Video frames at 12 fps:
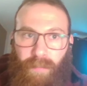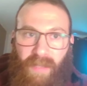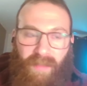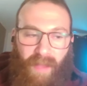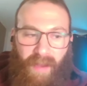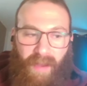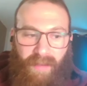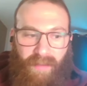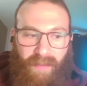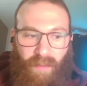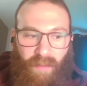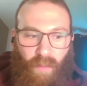But
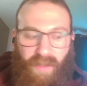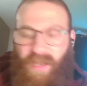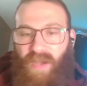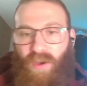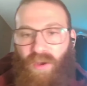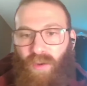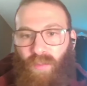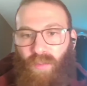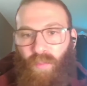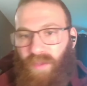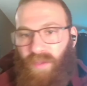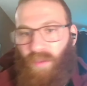then with
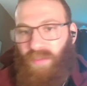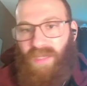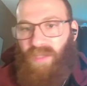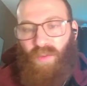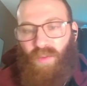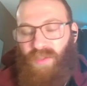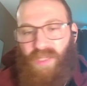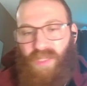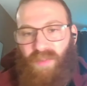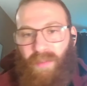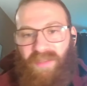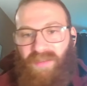LIGO, we don't need
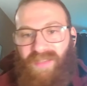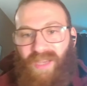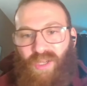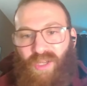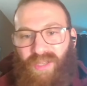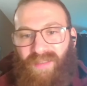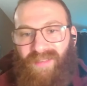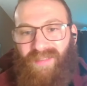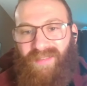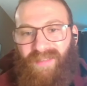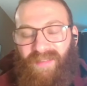cross-experimental detection.